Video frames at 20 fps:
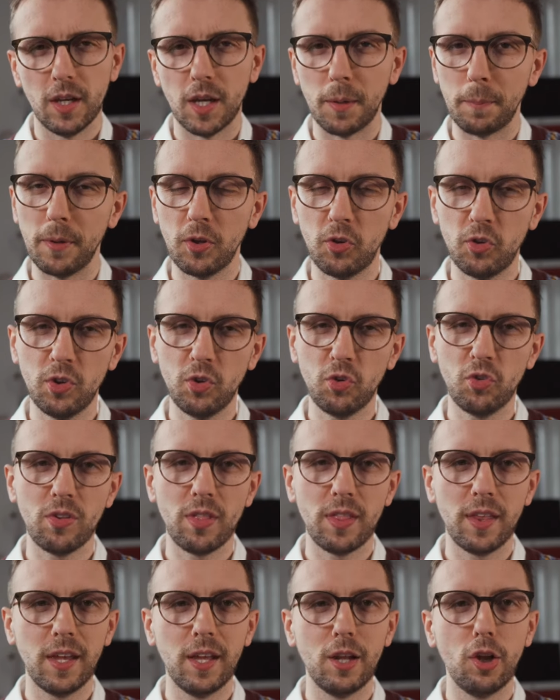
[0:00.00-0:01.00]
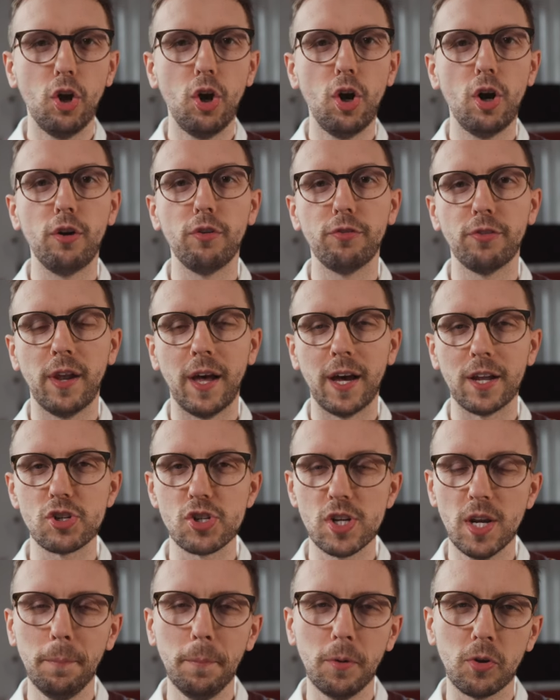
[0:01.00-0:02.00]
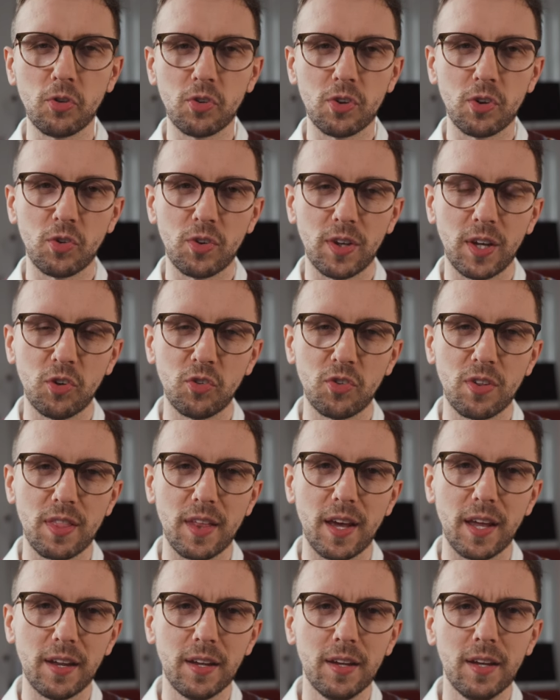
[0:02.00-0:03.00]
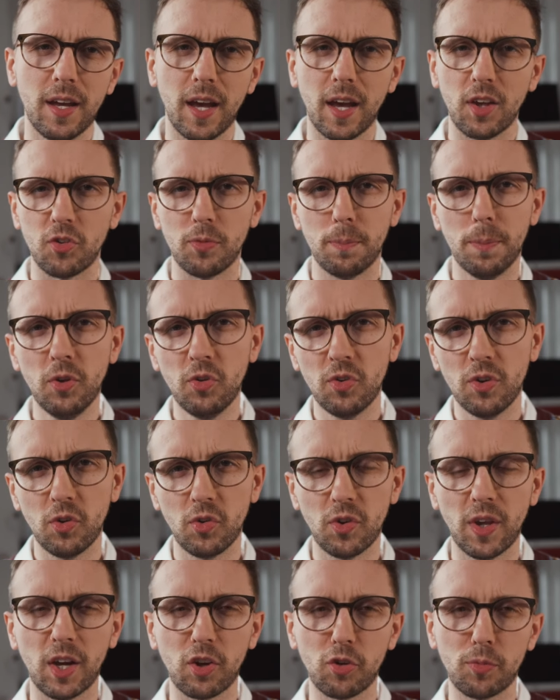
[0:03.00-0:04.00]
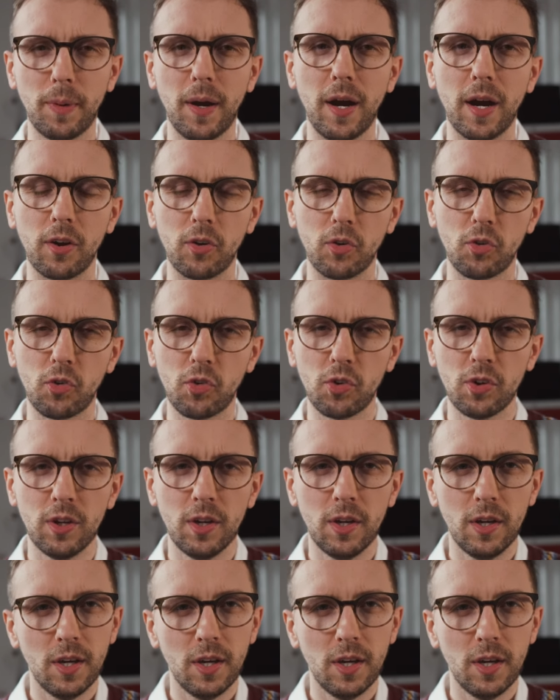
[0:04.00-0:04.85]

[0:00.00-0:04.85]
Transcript: In business, the law of large numbers states that as a business expands,